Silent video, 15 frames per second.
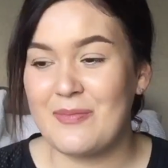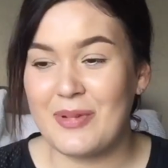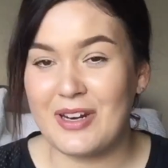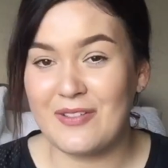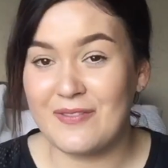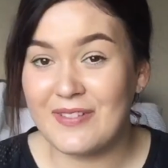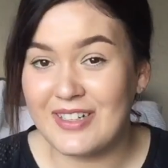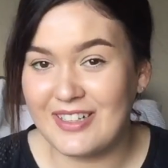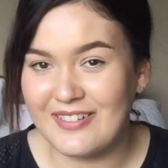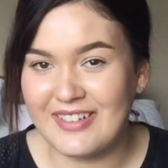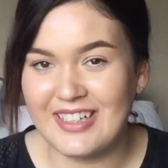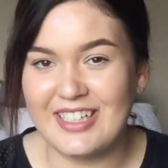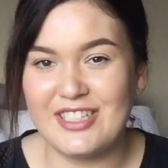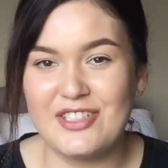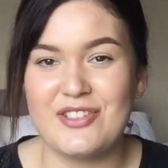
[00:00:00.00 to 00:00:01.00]
but I
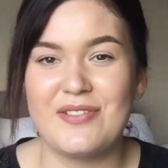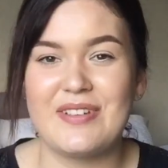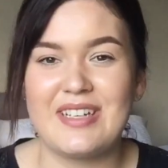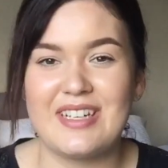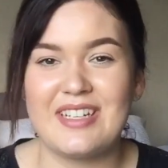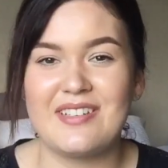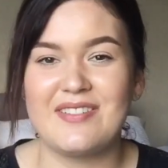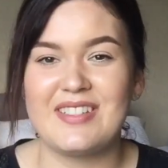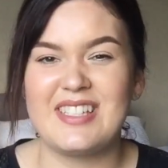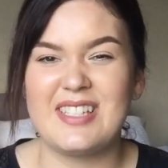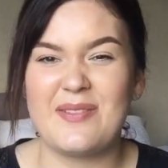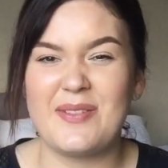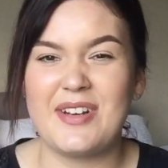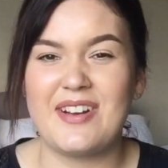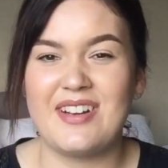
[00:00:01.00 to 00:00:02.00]
really enjoyed it, and it was
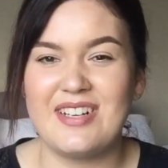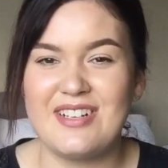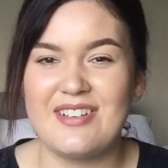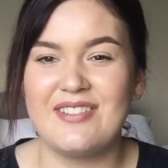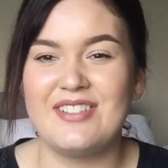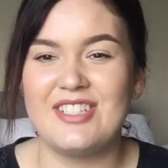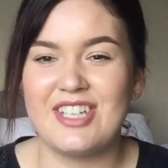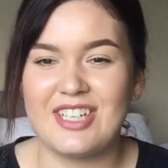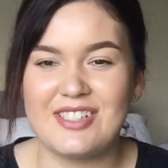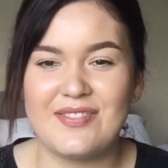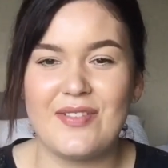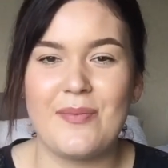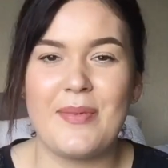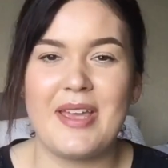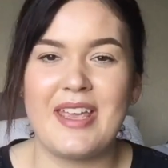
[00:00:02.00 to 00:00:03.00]
something I'd do
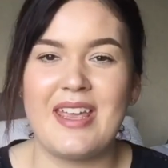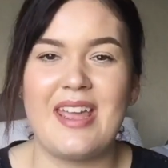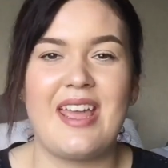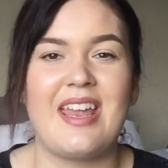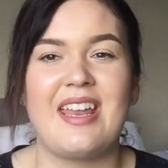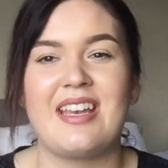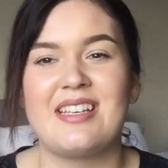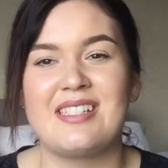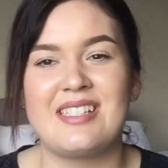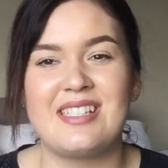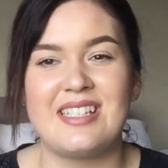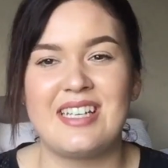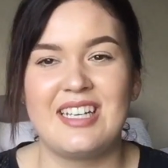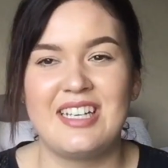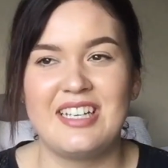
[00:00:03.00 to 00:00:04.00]
just for me and
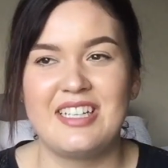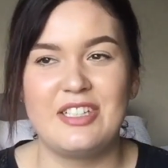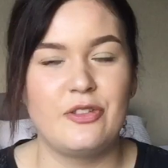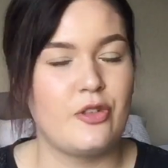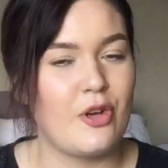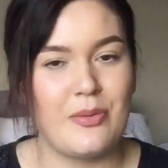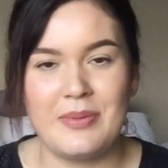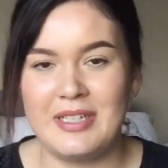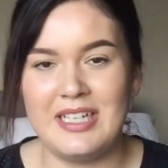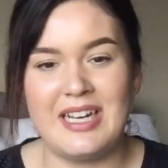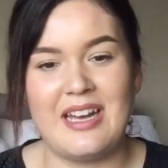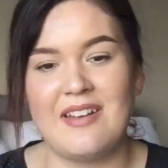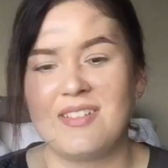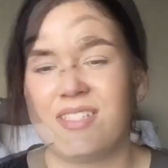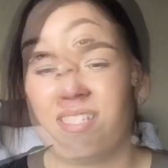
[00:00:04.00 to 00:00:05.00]
nobody
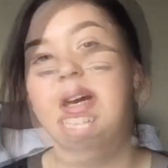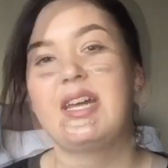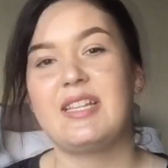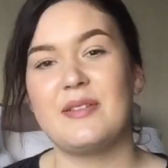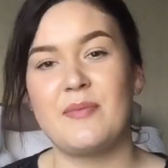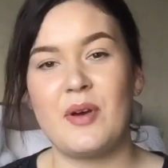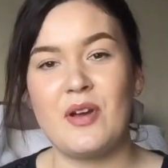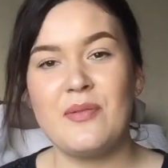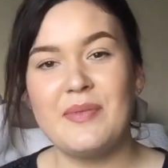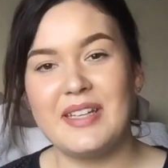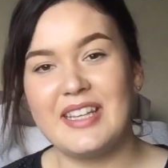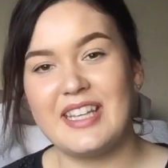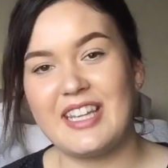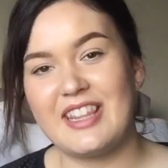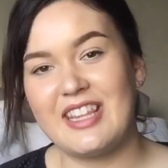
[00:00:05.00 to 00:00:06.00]
else. But at the
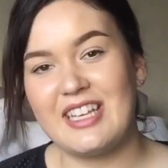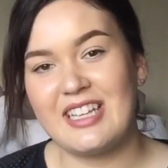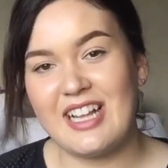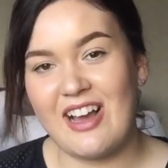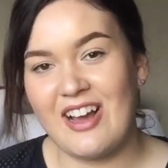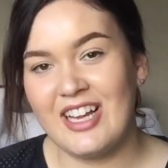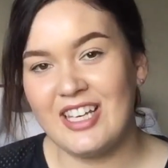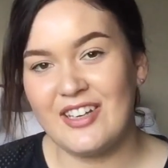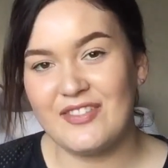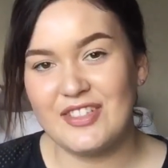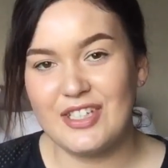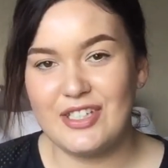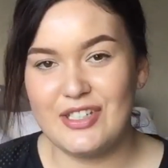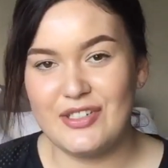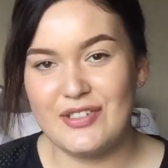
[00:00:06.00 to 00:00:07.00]
moment, the thing that I love
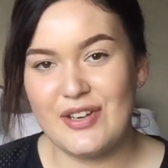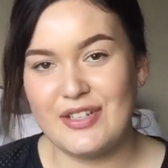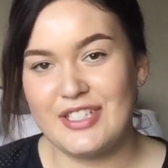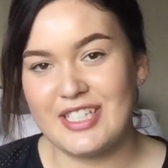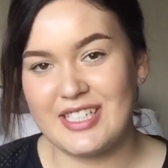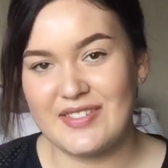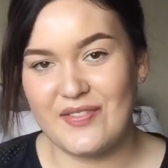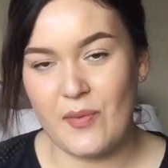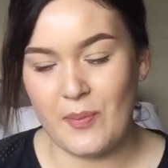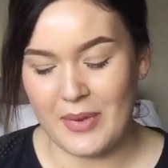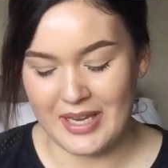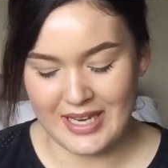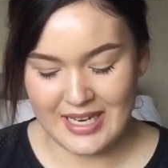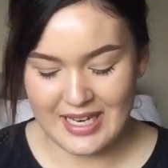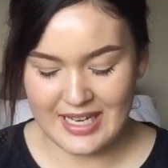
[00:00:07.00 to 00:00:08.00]
to do just for
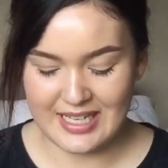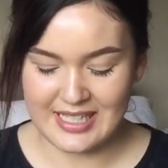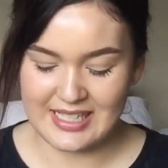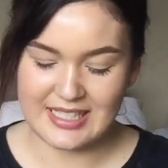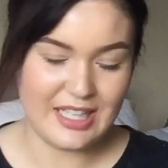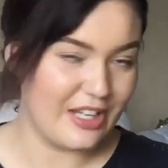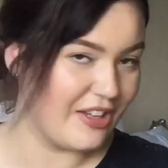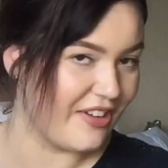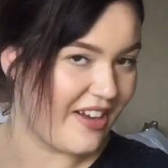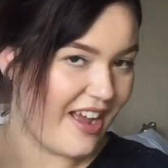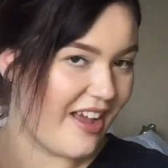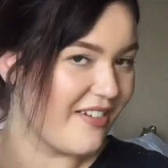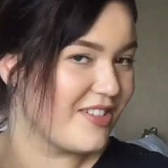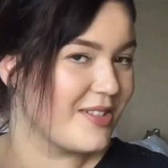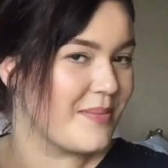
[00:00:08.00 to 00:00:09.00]
me is look
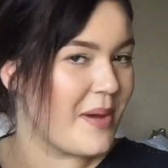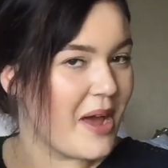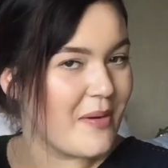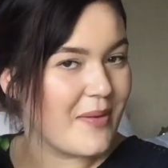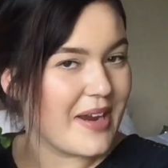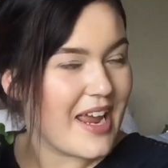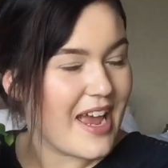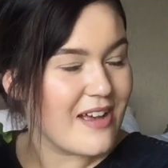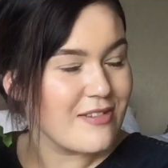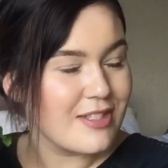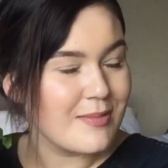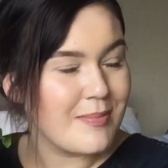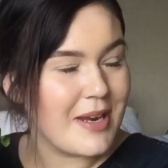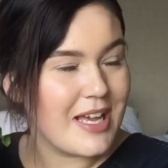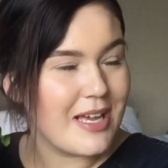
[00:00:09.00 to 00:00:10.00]
after my wee
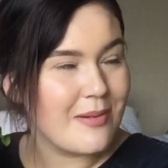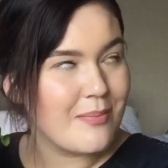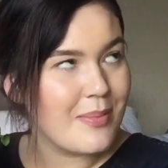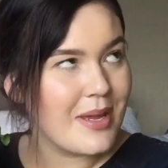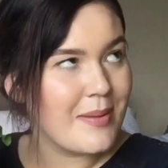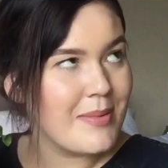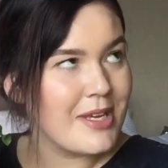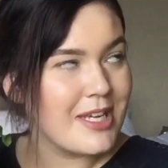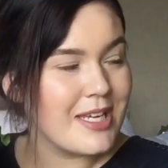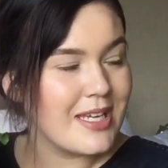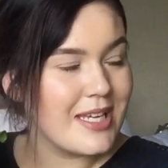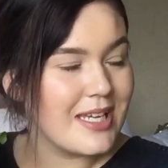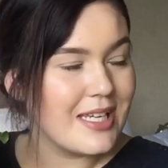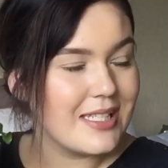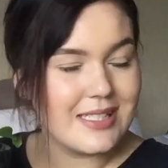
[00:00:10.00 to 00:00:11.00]
houseplant
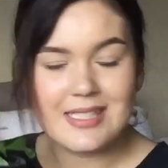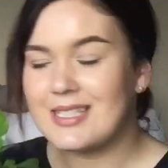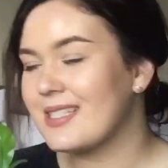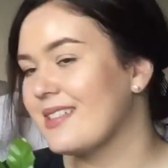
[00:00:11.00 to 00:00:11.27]
babies.